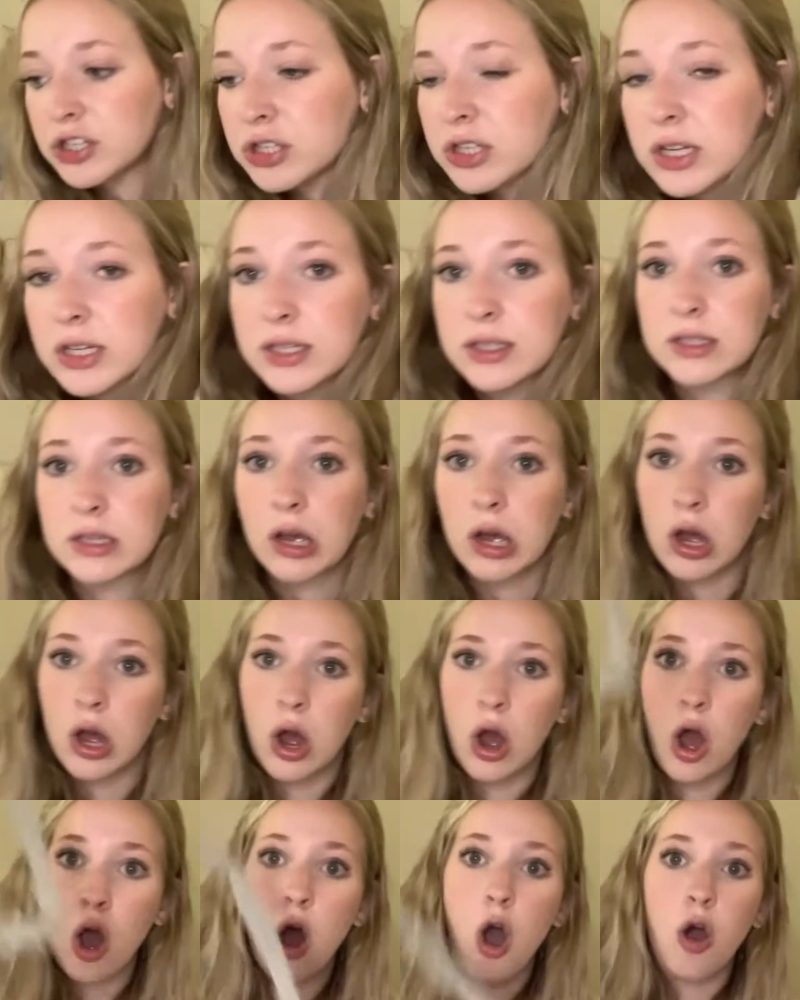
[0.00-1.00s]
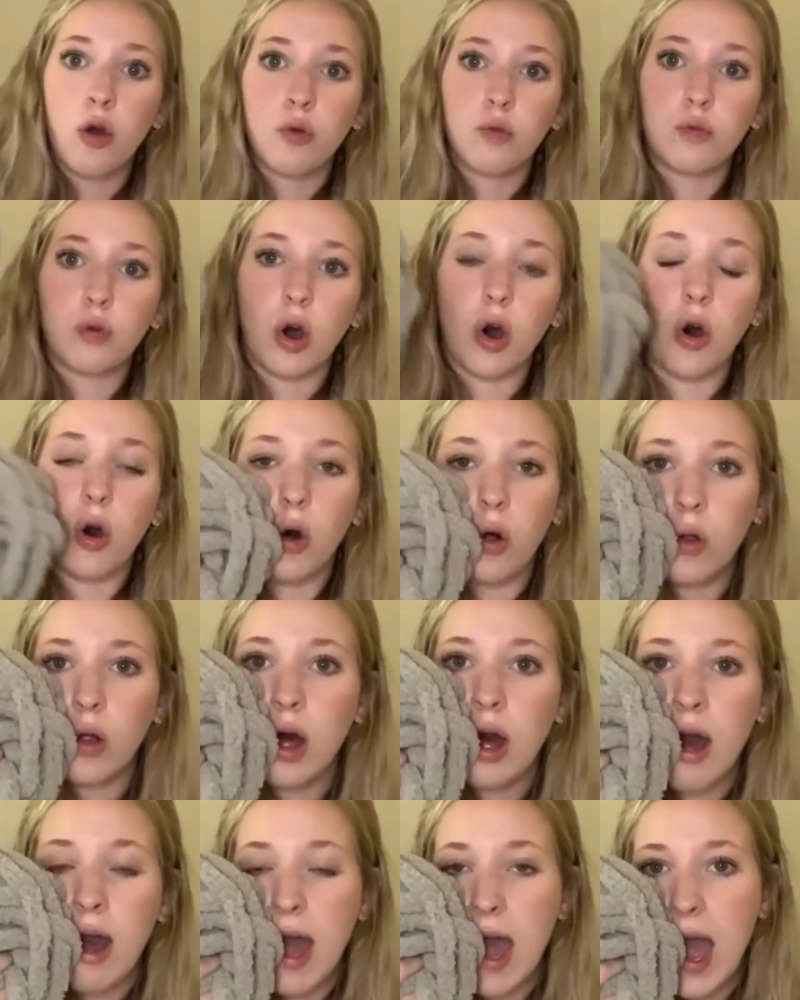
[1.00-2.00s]
this
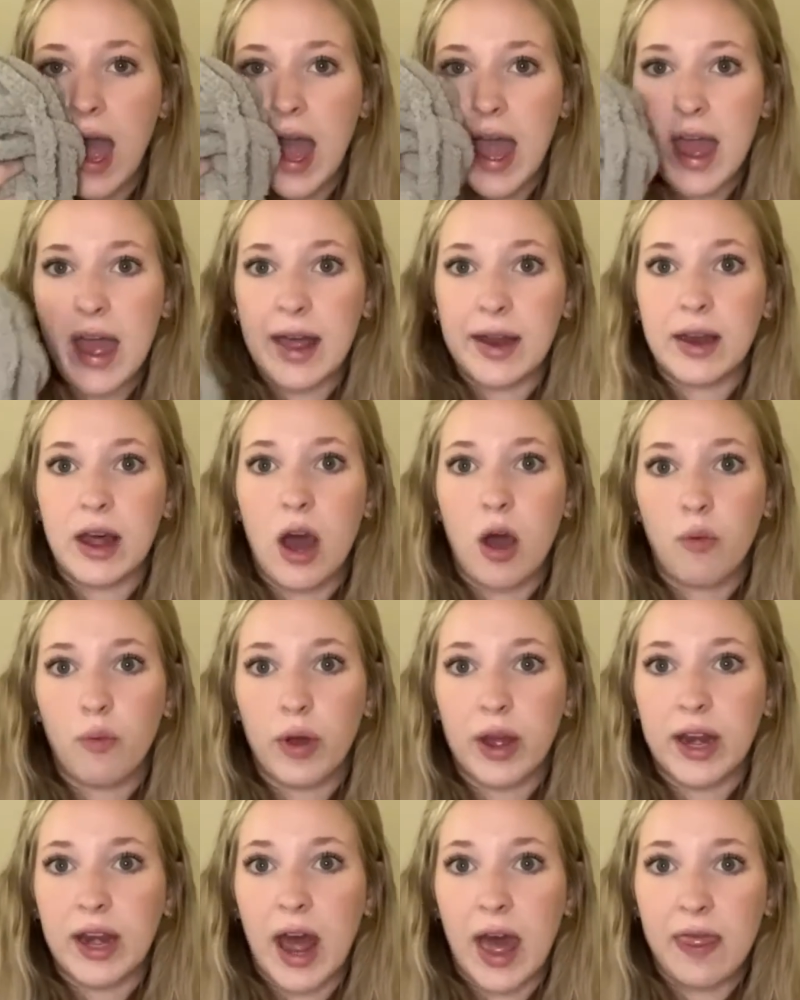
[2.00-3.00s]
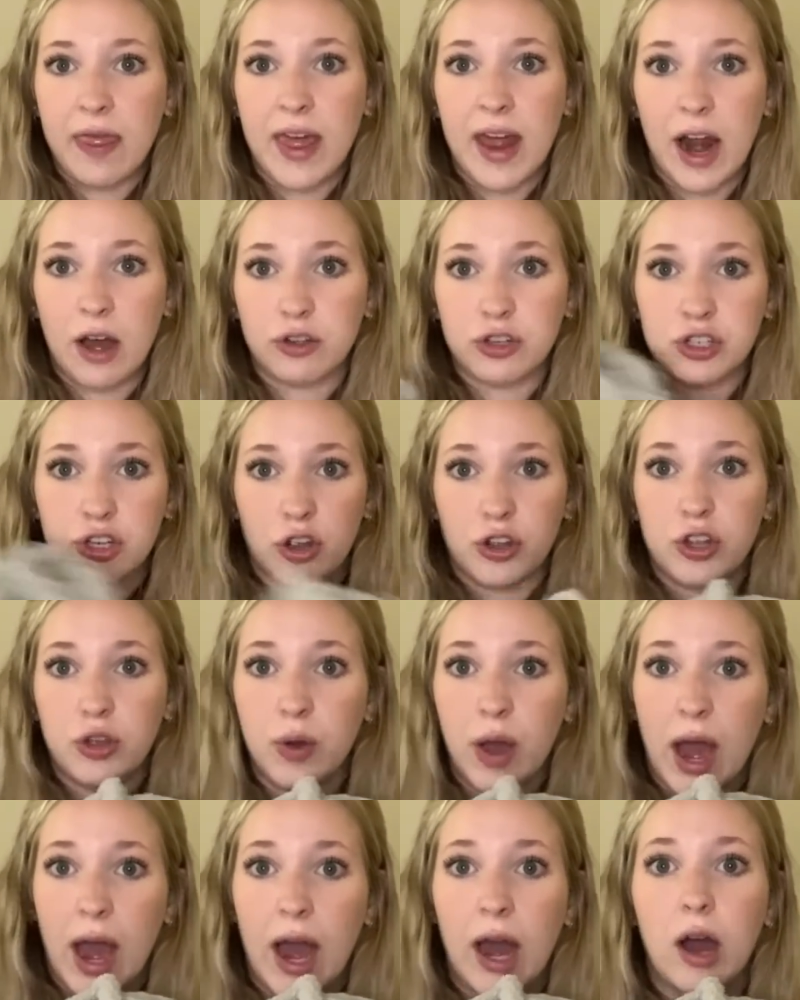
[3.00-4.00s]
roll, and then I'll show you
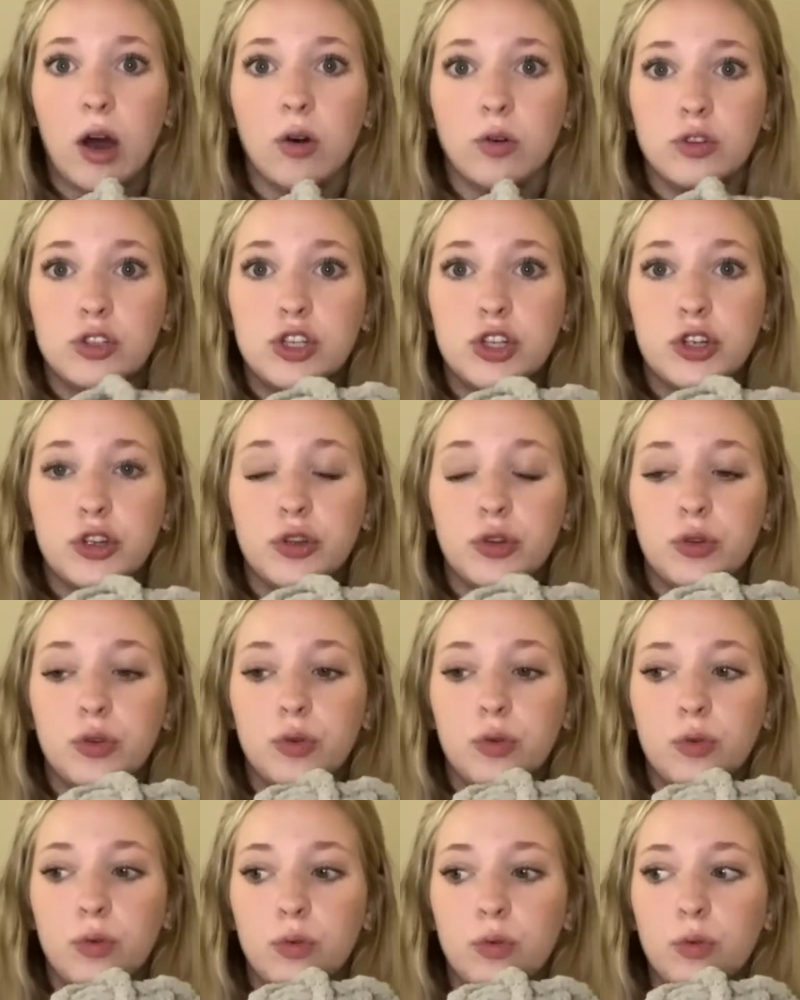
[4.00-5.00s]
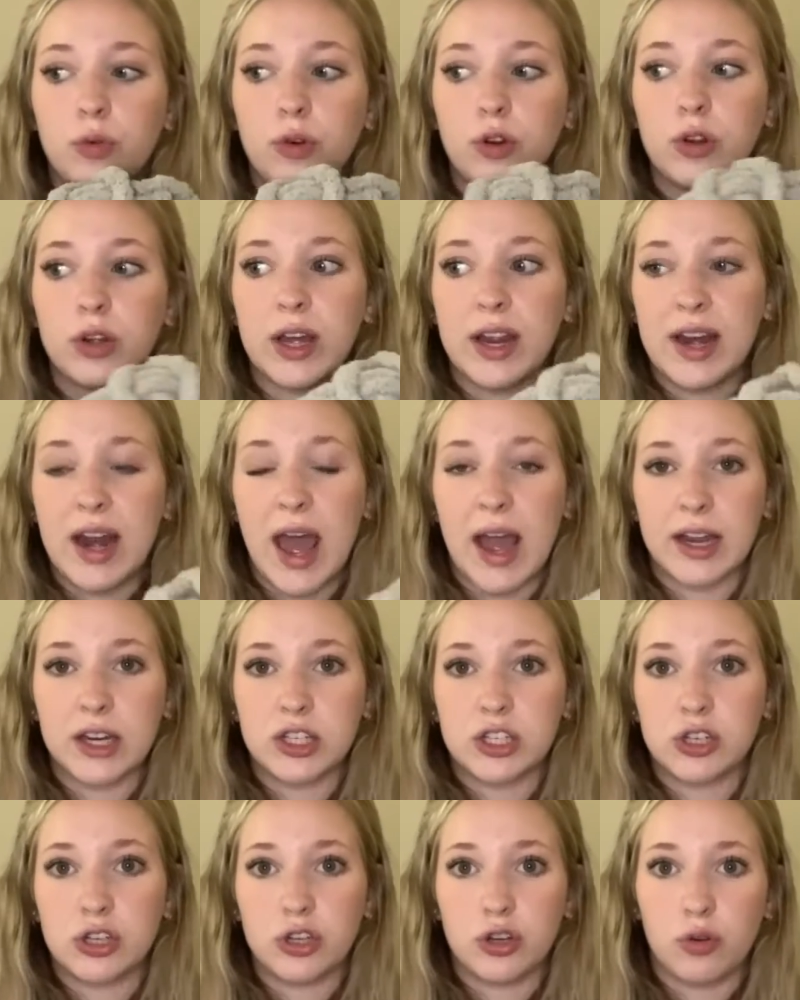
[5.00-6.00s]
how to
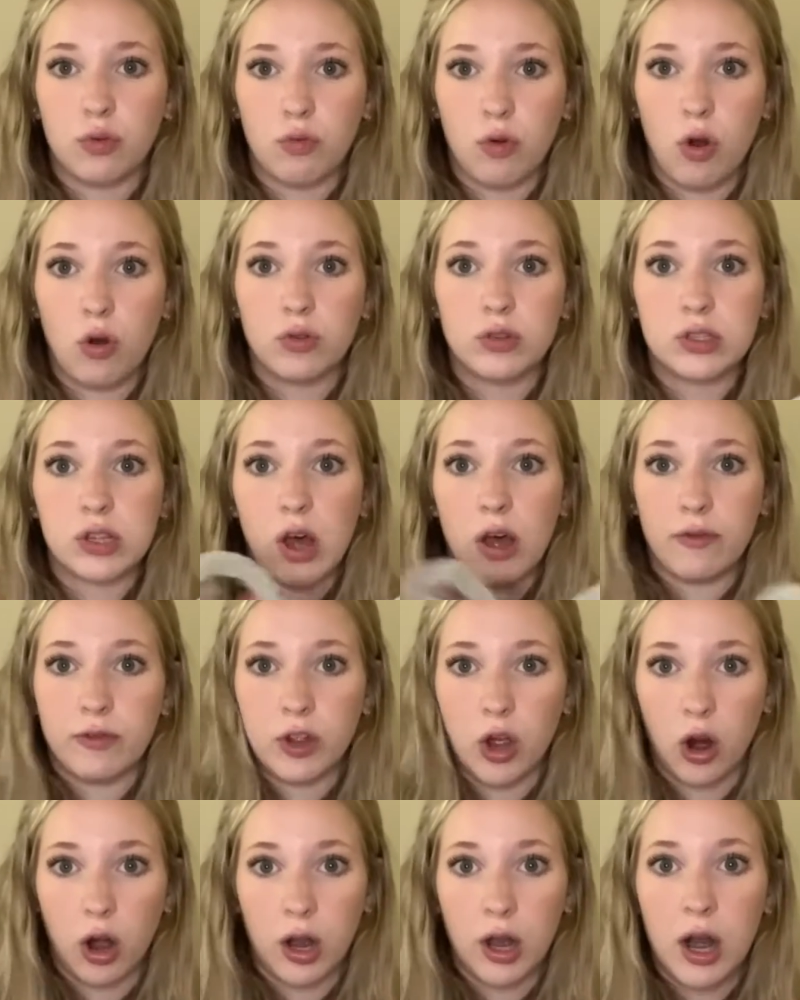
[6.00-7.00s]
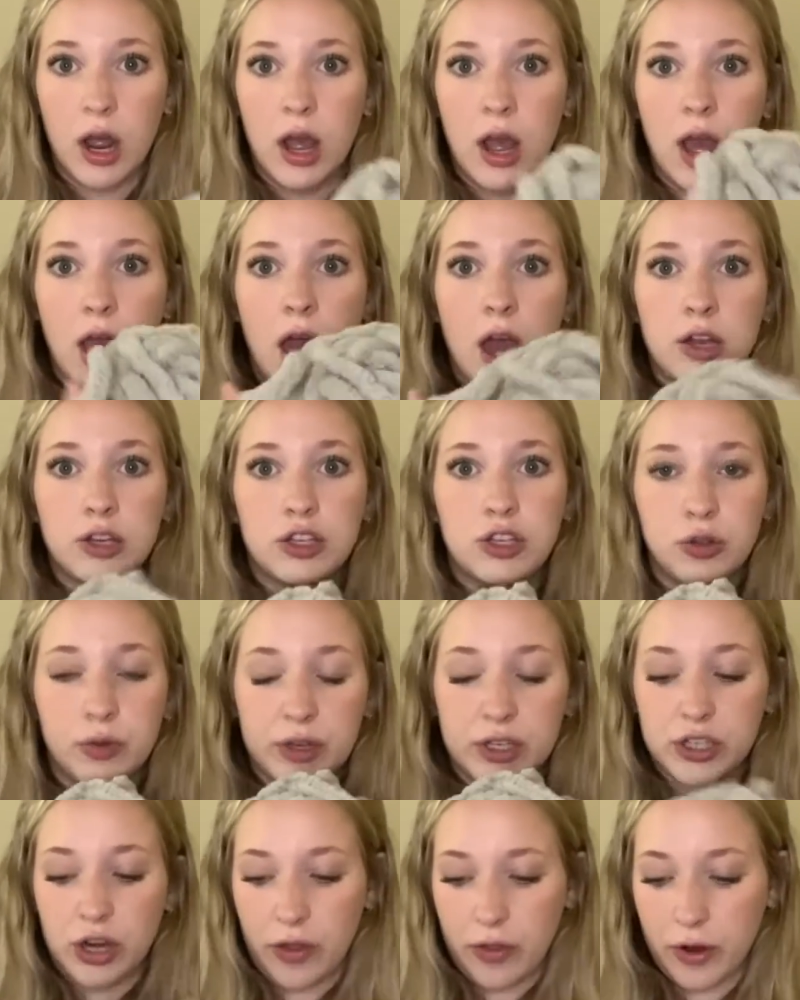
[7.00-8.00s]
connect your rolls of yarn to
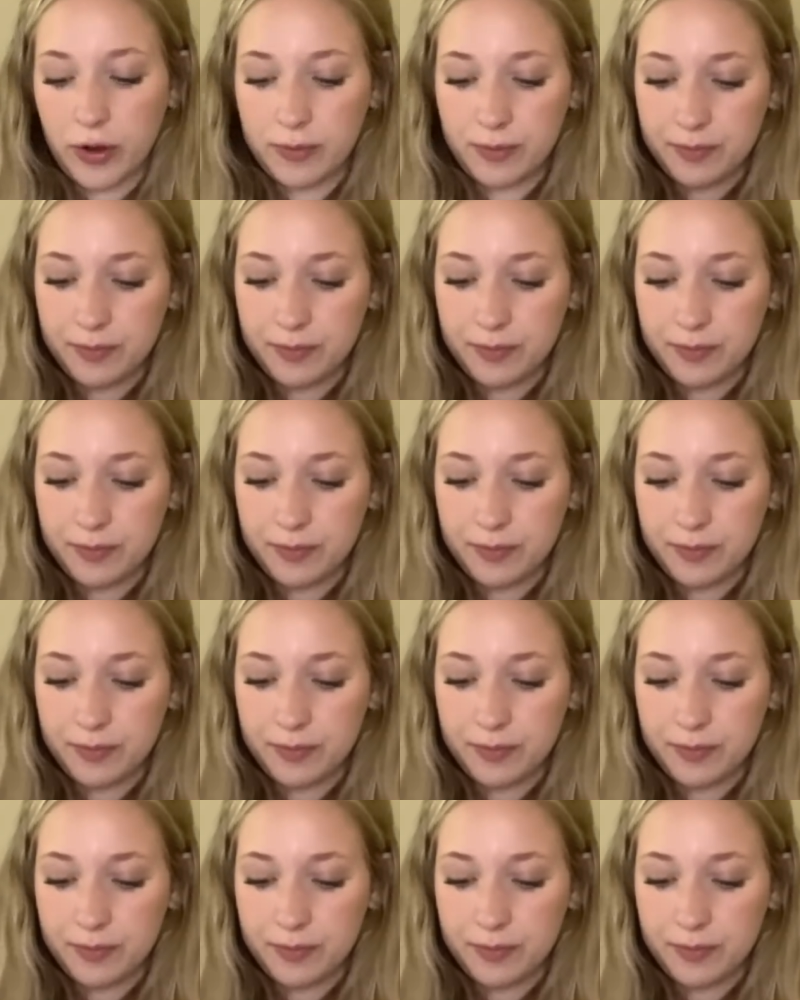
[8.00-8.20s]
each other.